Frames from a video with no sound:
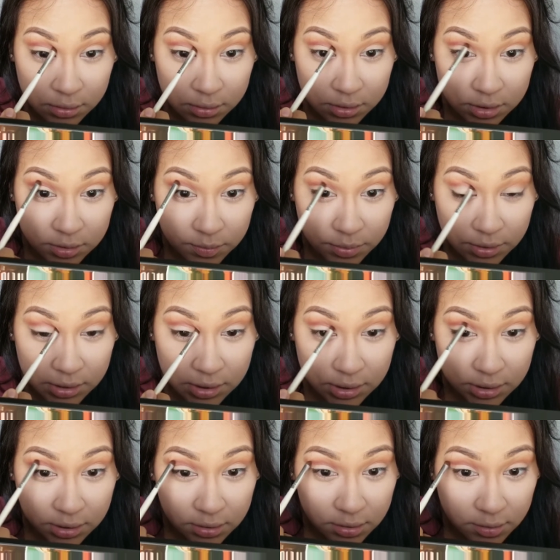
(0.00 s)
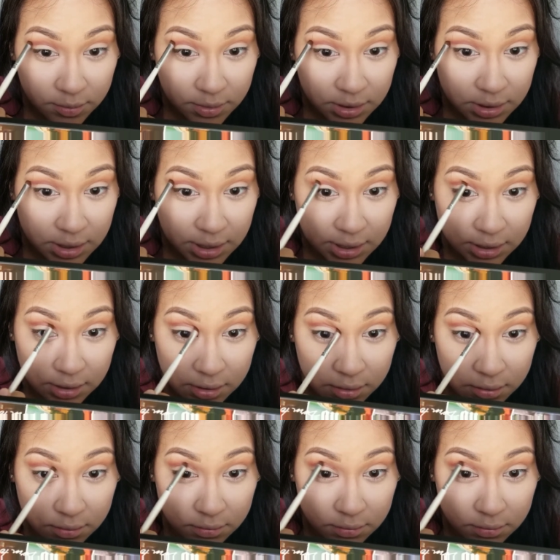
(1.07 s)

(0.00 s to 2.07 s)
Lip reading: just put it a little bit higher.